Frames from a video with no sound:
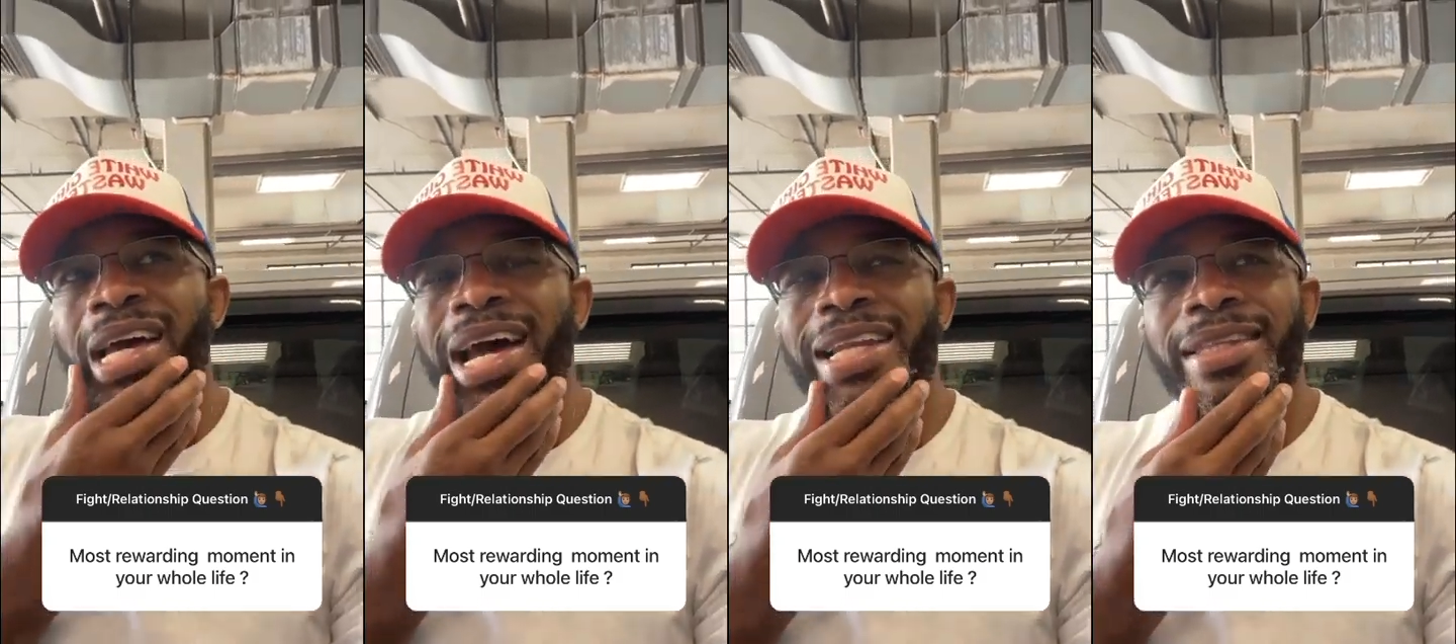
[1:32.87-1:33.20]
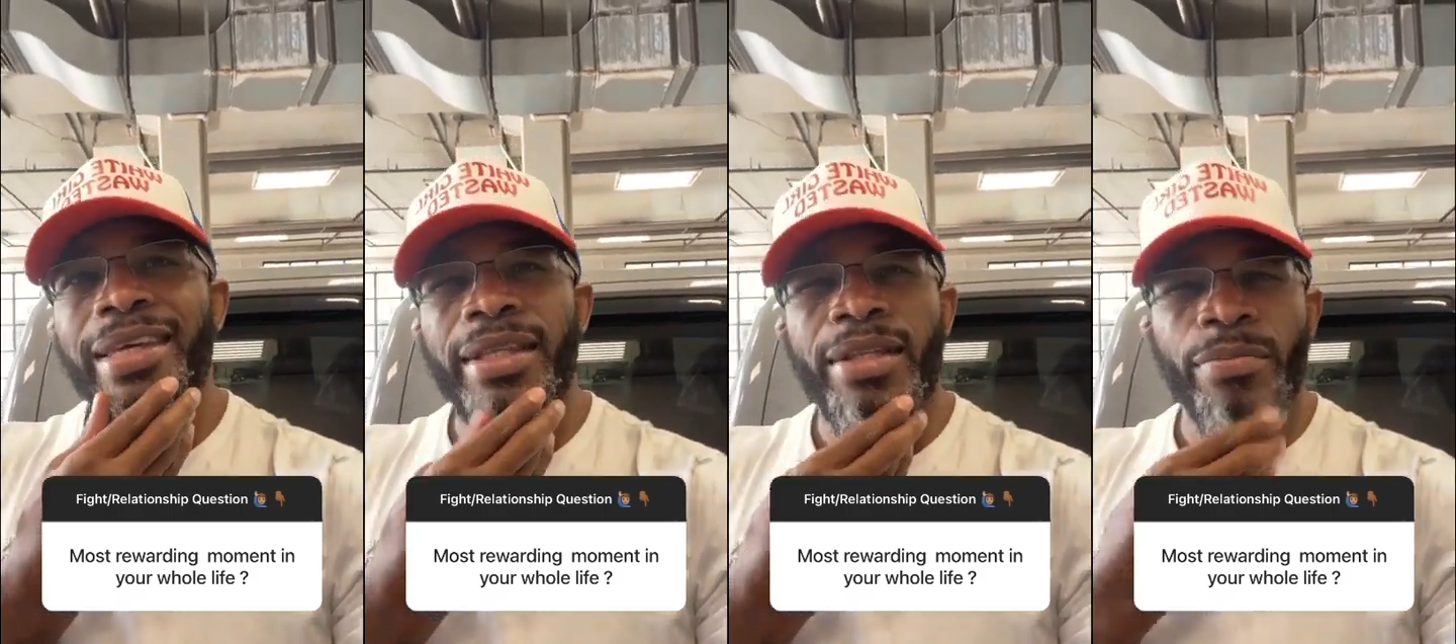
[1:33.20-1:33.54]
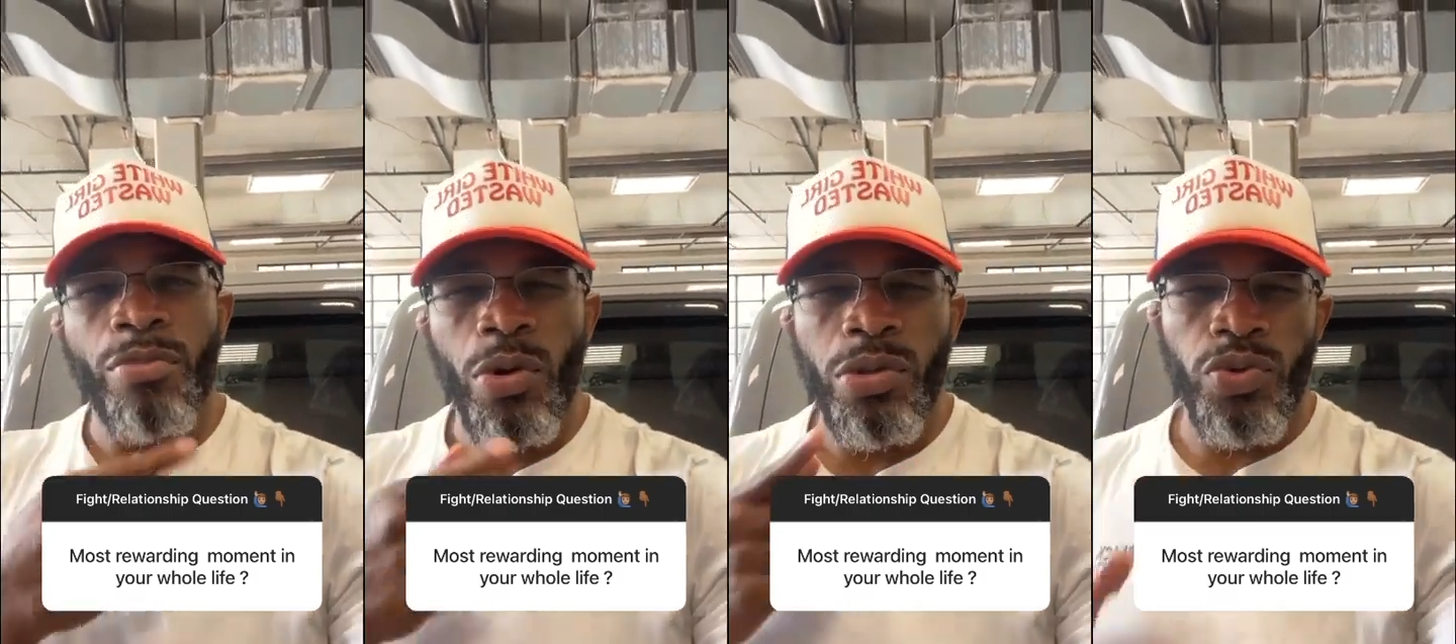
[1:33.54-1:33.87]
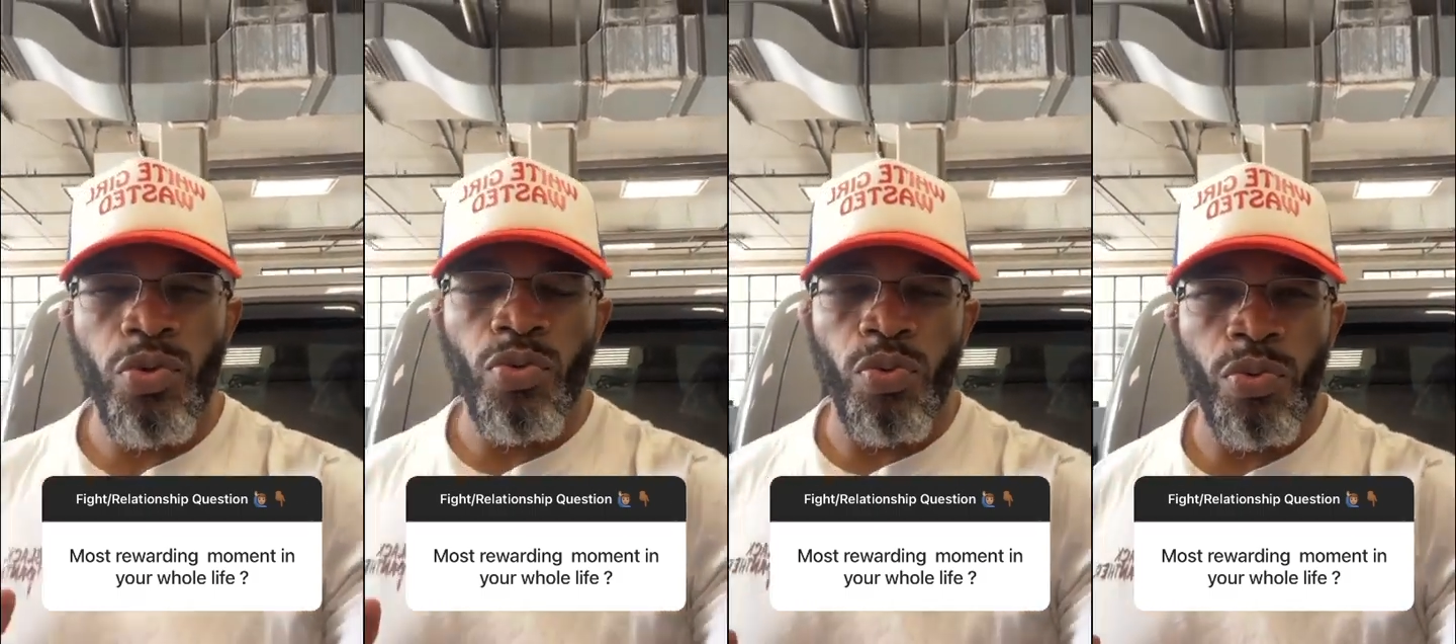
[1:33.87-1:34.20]
I think the most
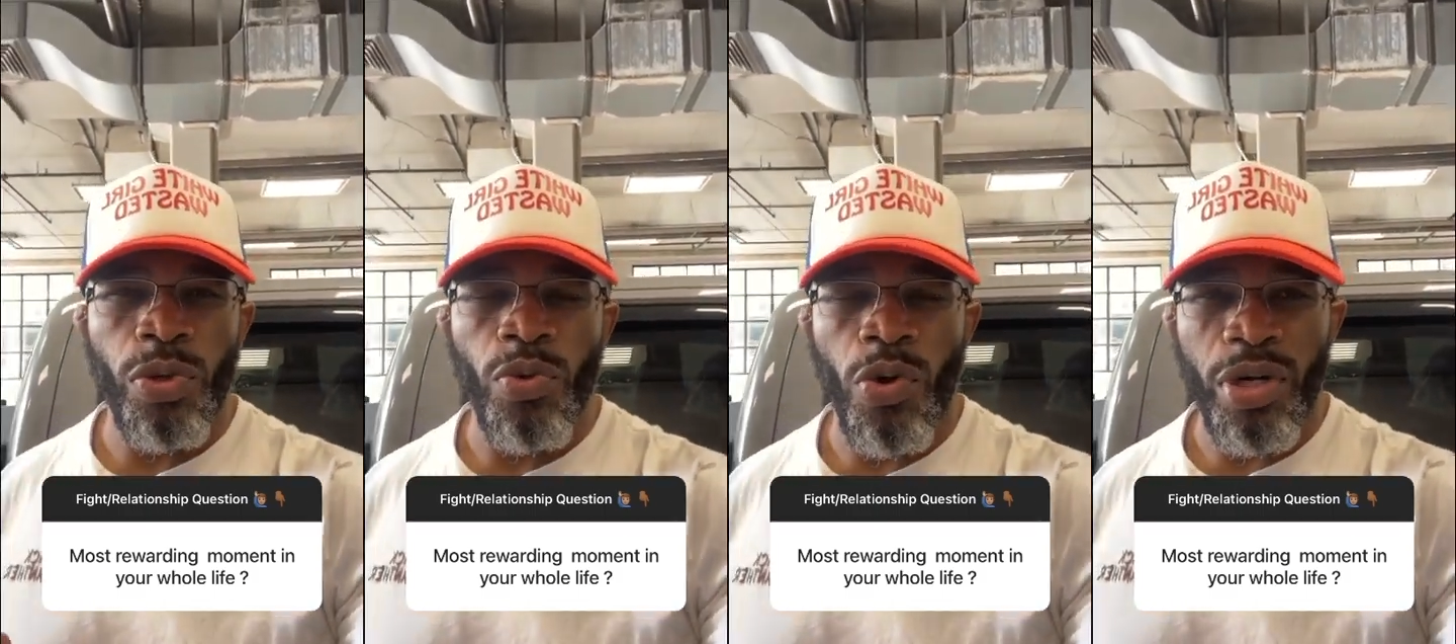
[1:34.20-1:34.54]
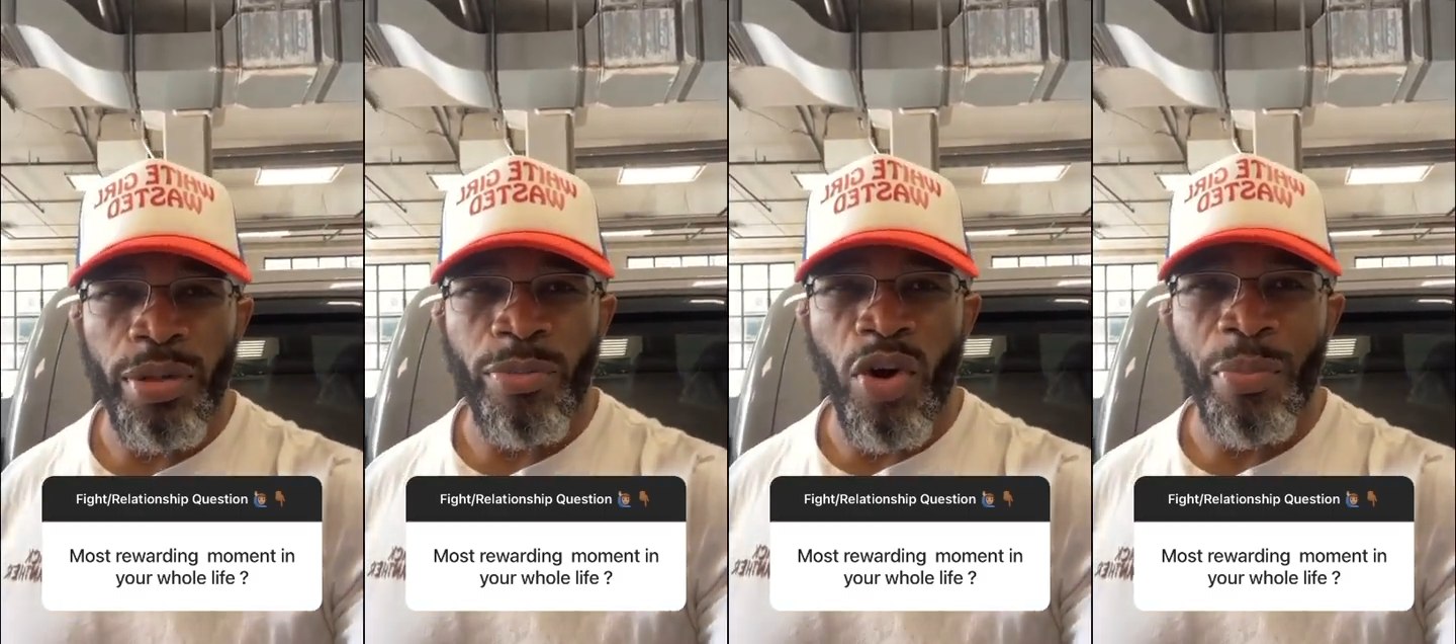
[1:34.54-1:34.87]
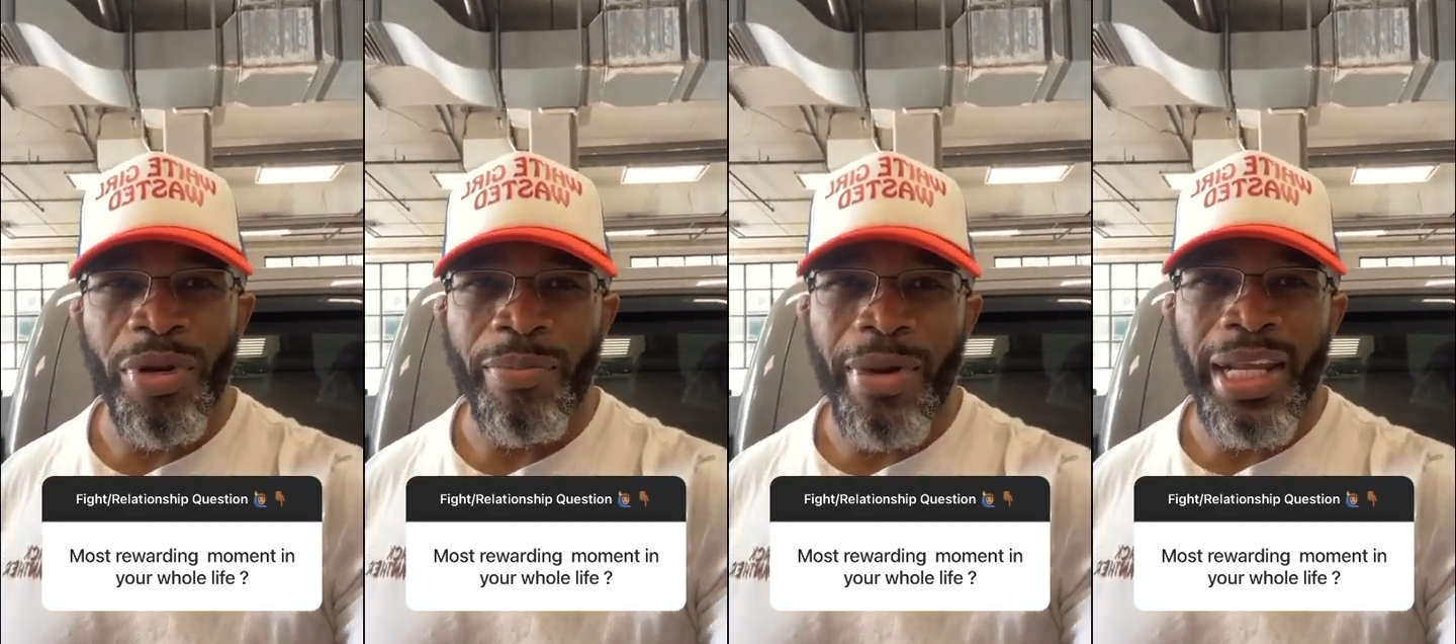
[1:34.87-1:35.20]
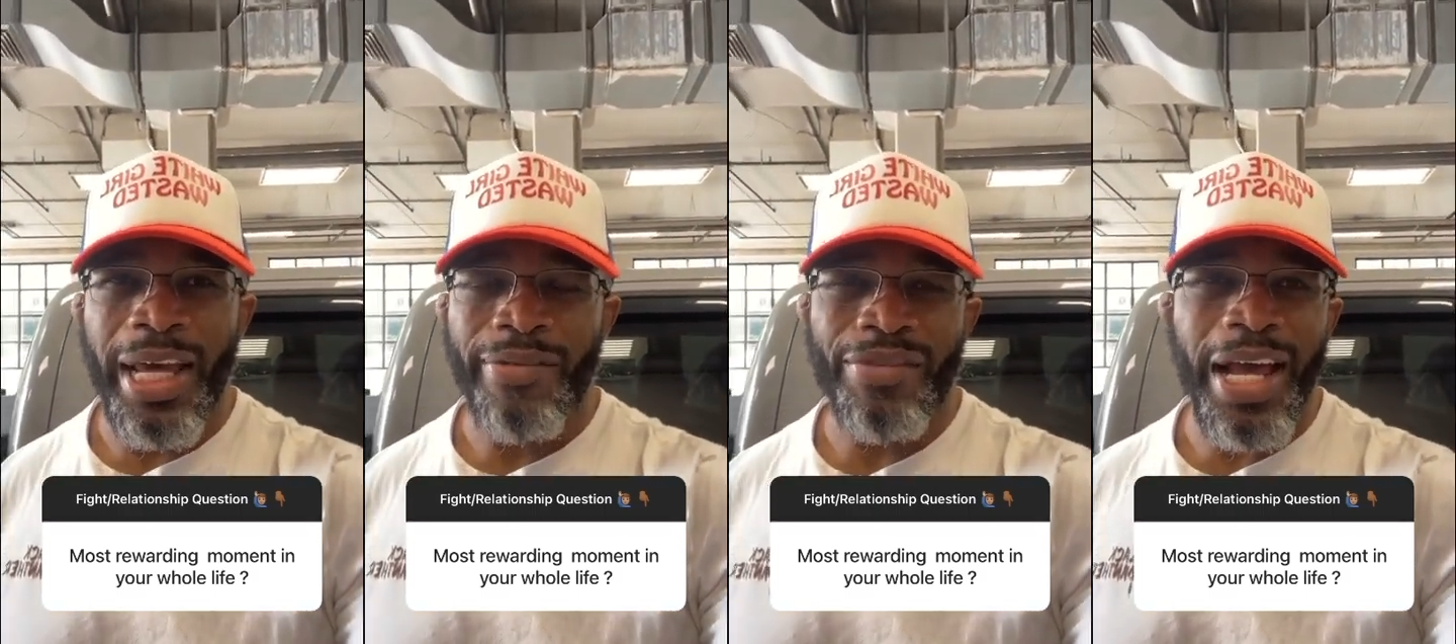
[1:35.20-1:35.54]
rewarding moment of my
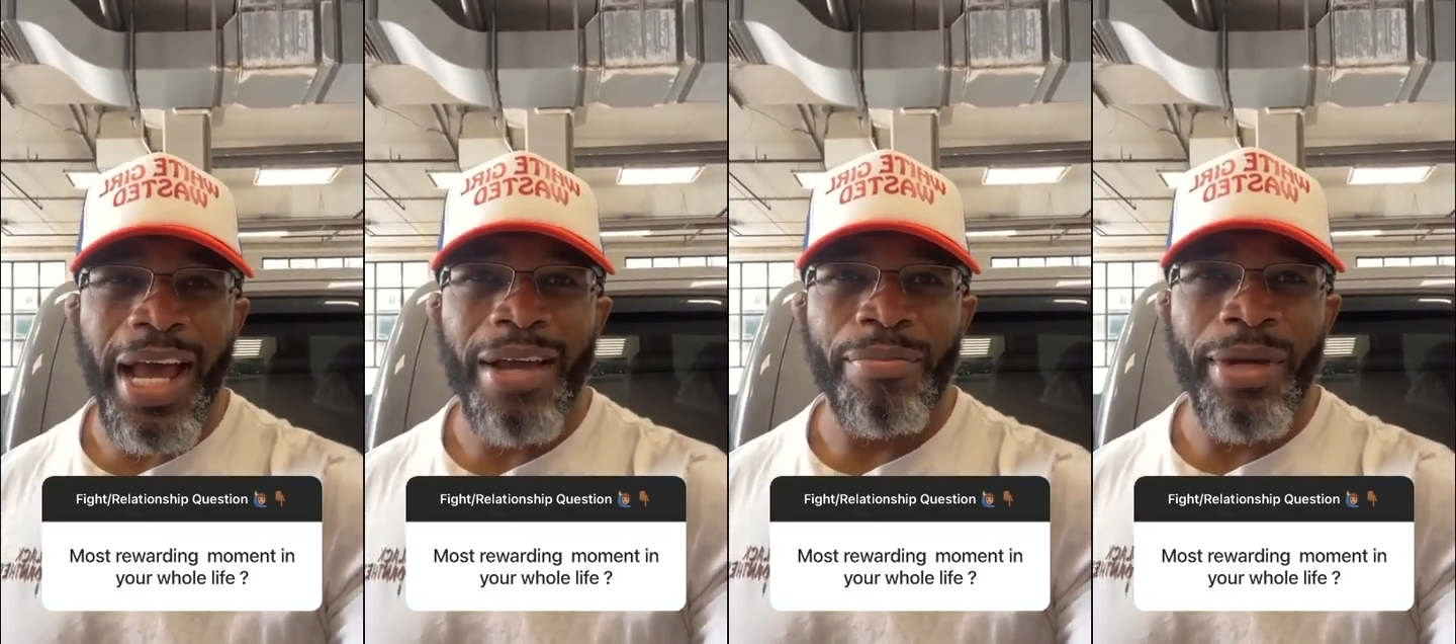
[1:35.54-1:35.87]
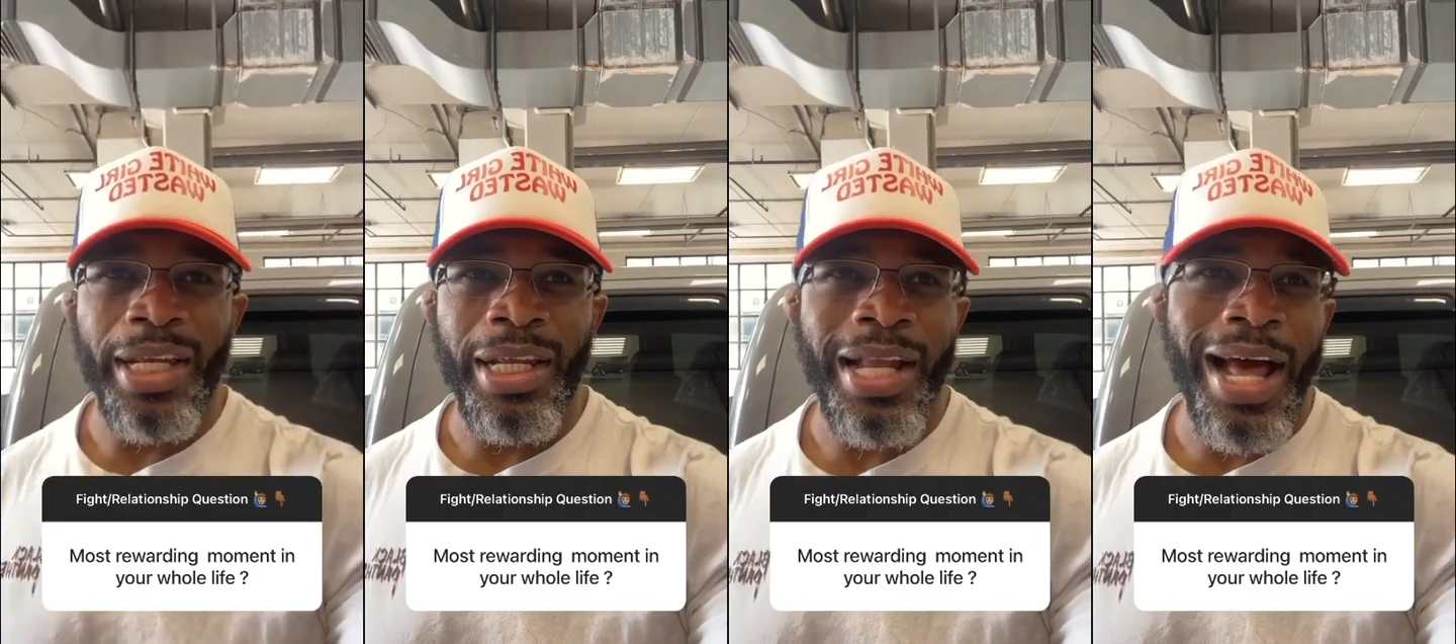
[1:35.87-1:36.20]
life, and I had many.